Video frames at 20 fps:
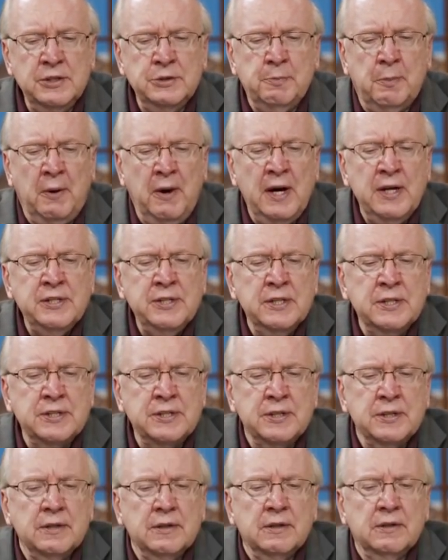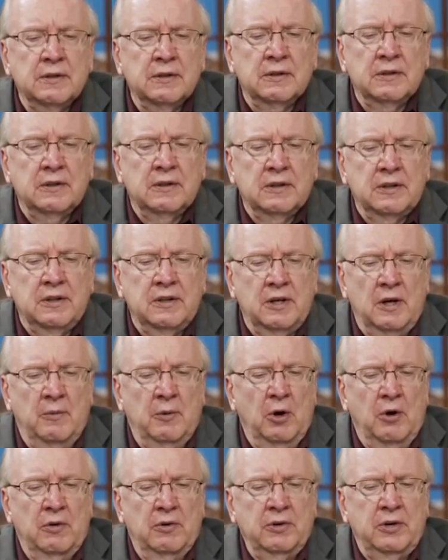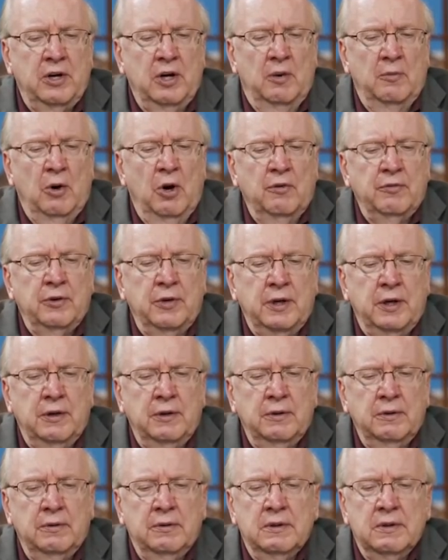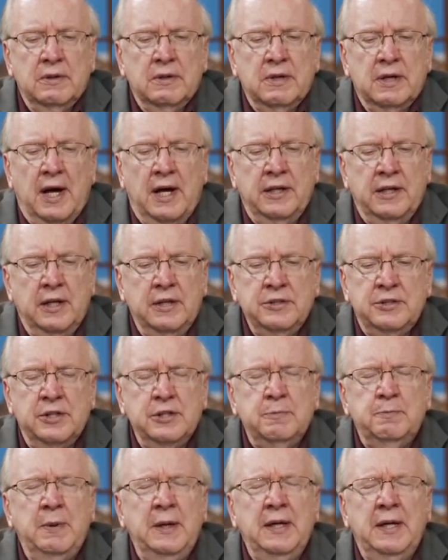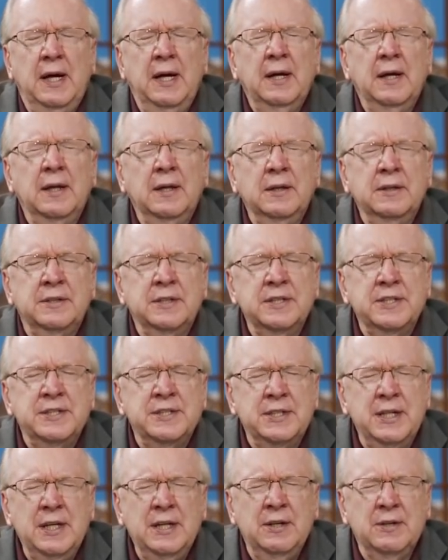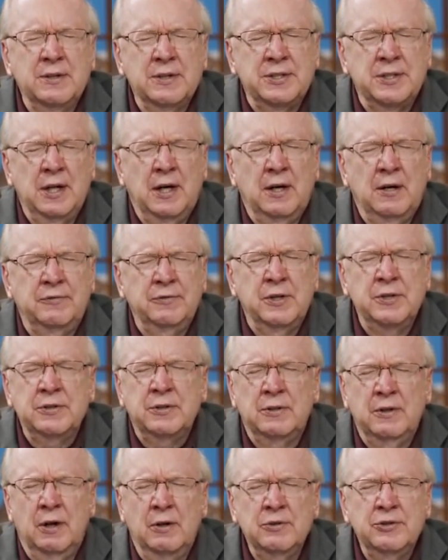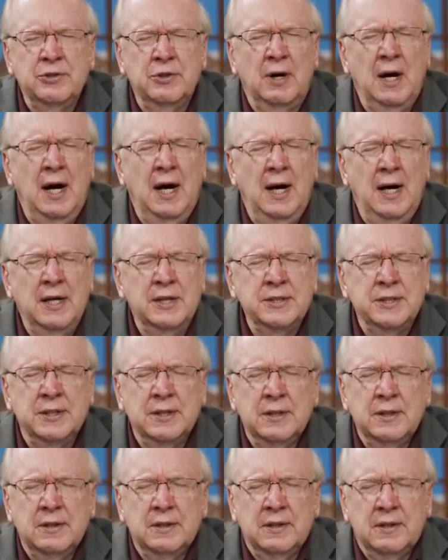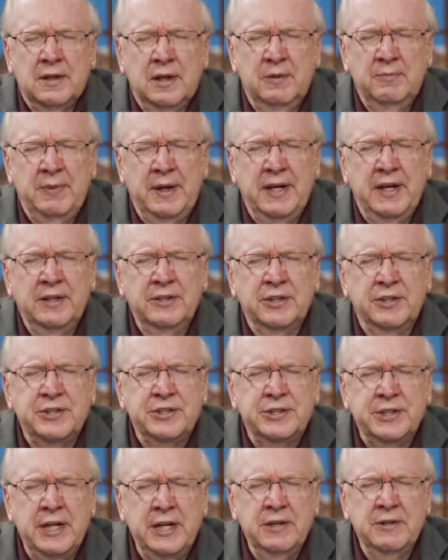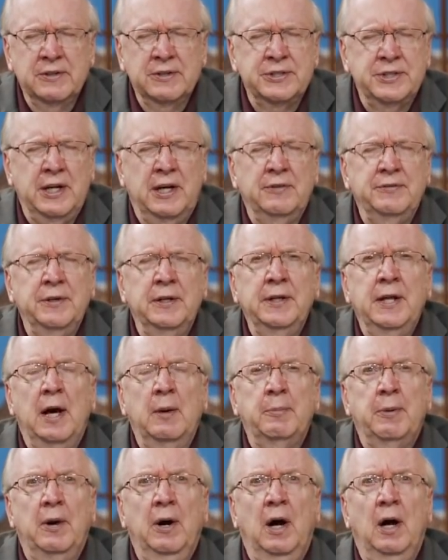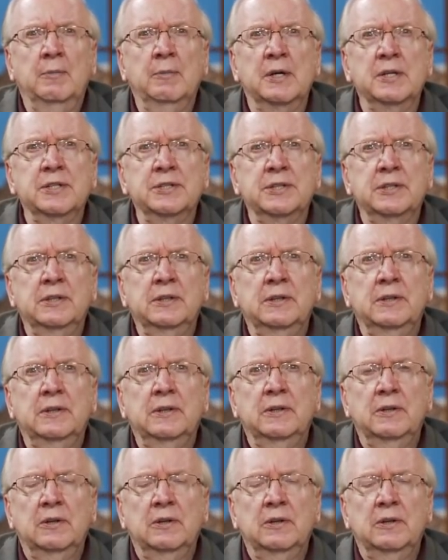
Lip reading: His presence come over you and then just begin to see yourself. Just close your eyes and begin to see yourself in that promise,